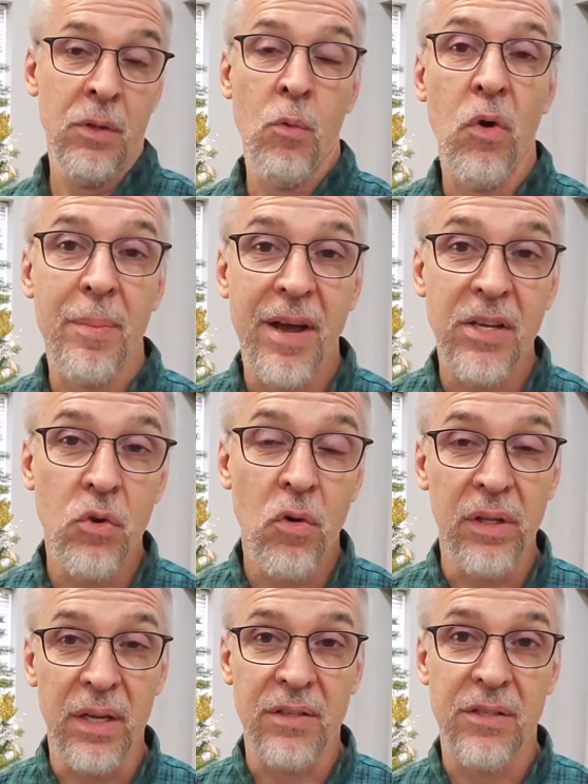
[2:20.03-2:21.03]
What about your
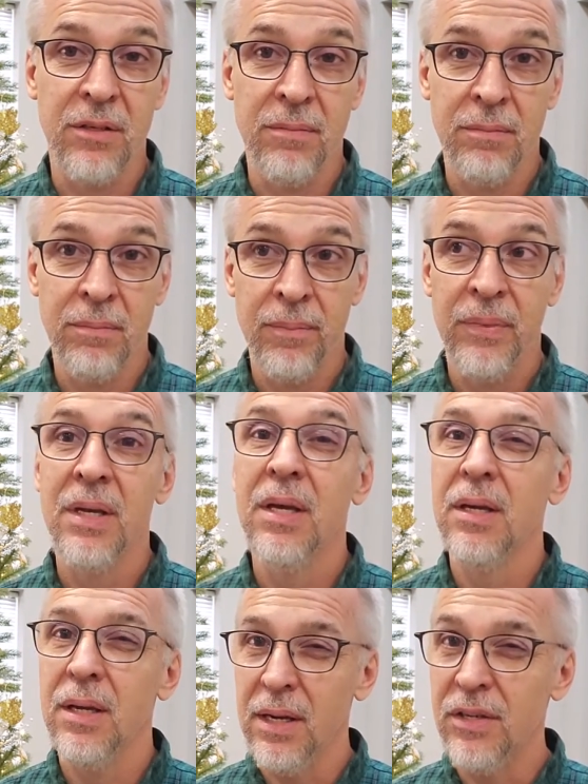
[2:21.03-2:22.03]
list?
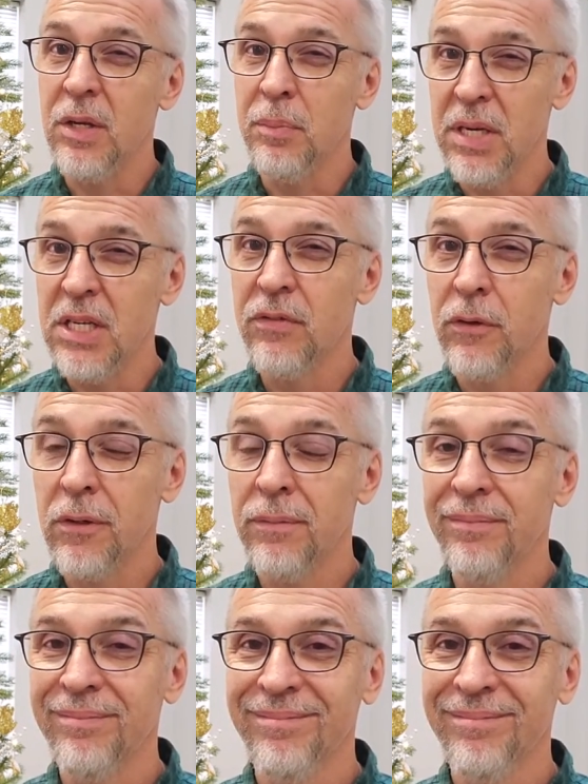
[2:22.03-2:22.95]
Is it peaceful?